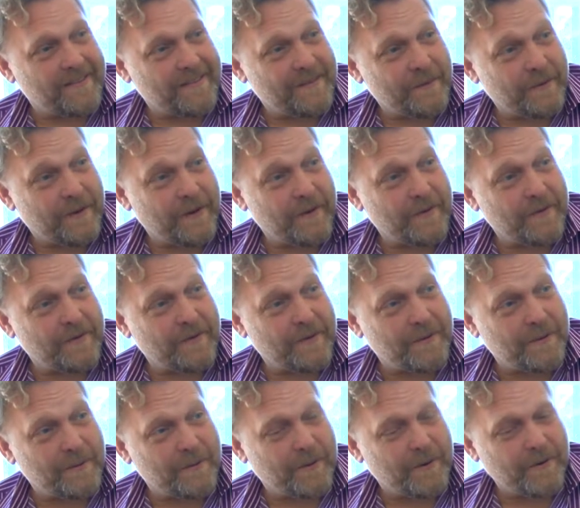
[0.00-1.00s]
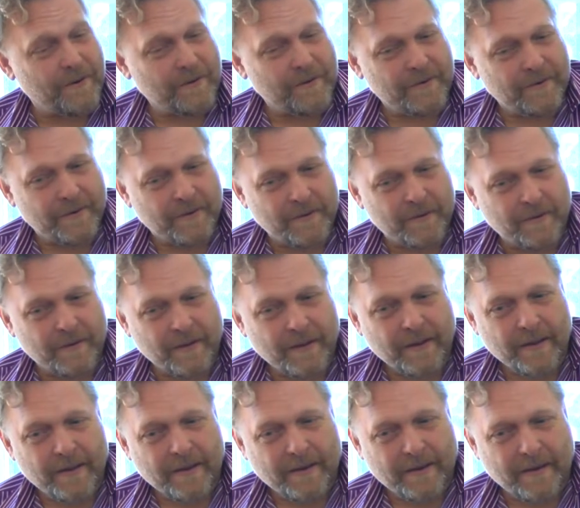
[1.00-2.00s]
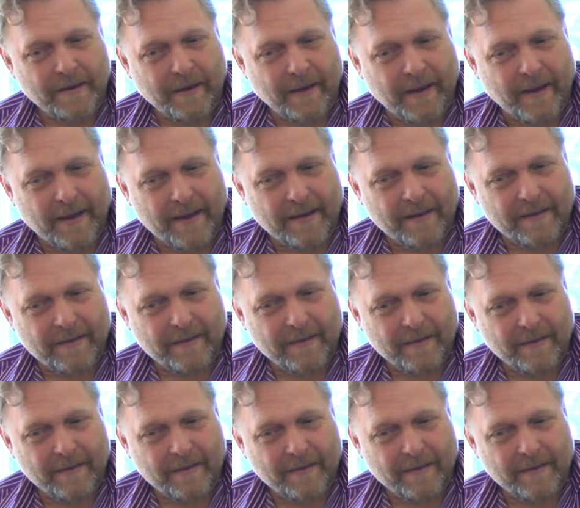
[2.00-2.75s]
We owe it to the world to not